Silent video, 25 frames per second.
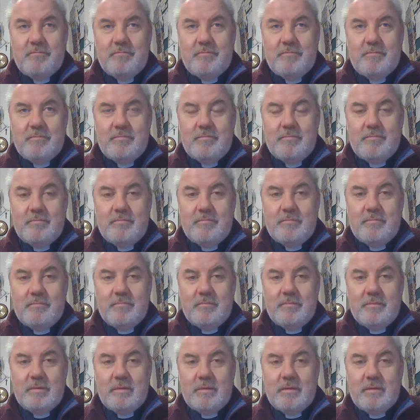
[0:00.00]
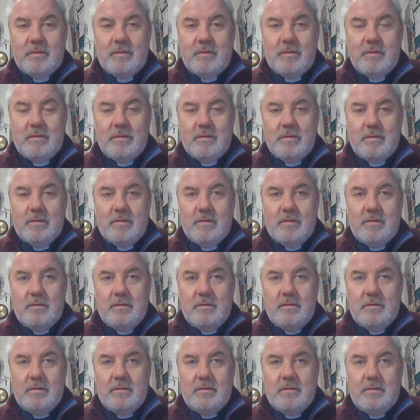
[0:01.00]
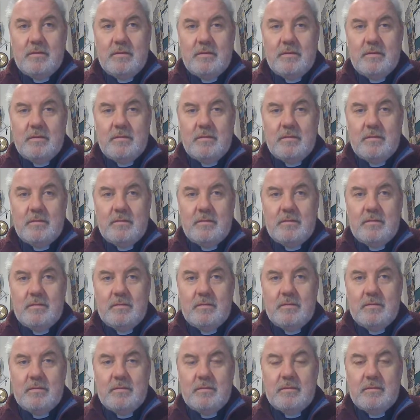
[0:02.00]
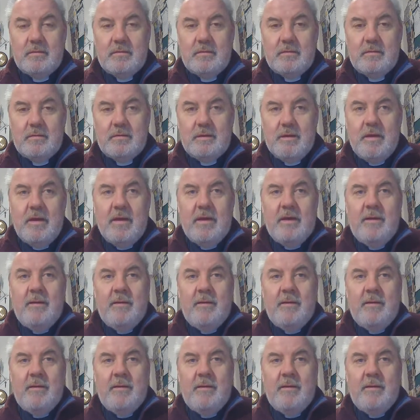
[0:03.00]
Nothing is said.